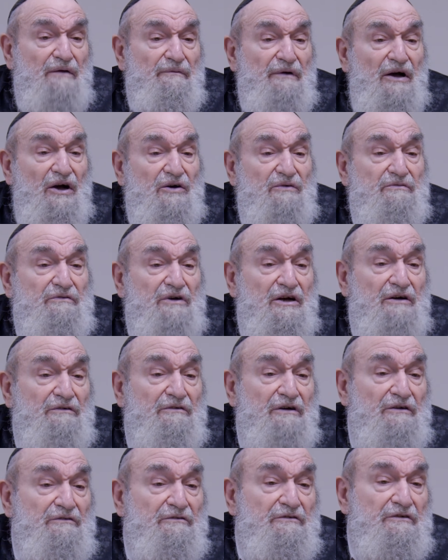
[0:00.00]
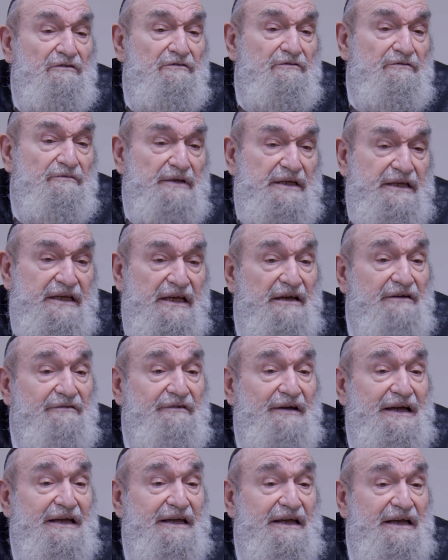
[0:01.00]
uh, uh, uh, Mikel
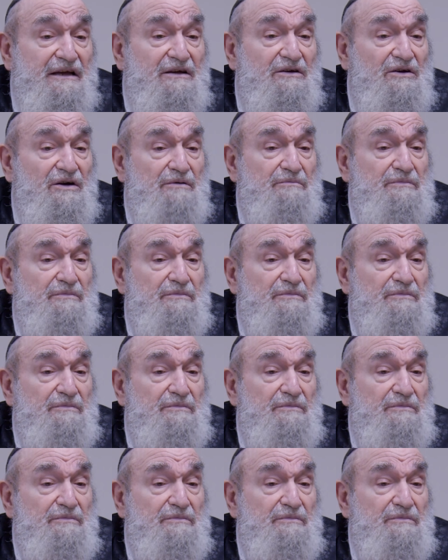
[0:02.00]
uh,